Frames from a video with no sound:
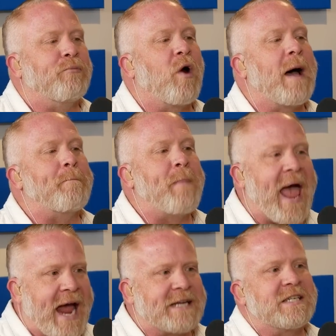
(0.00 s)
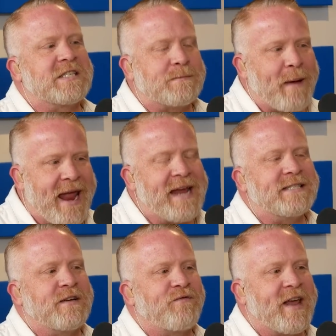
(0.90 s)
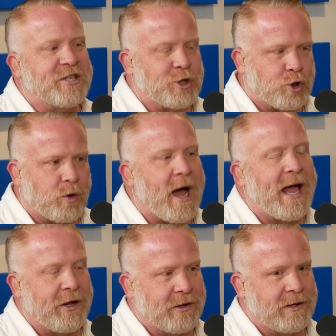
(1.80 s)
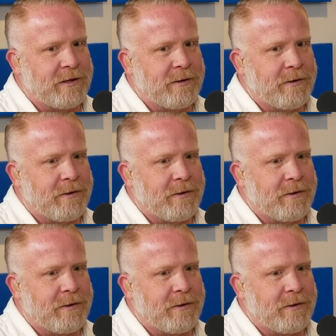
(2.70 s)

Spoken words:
brought back to Spain to face trial.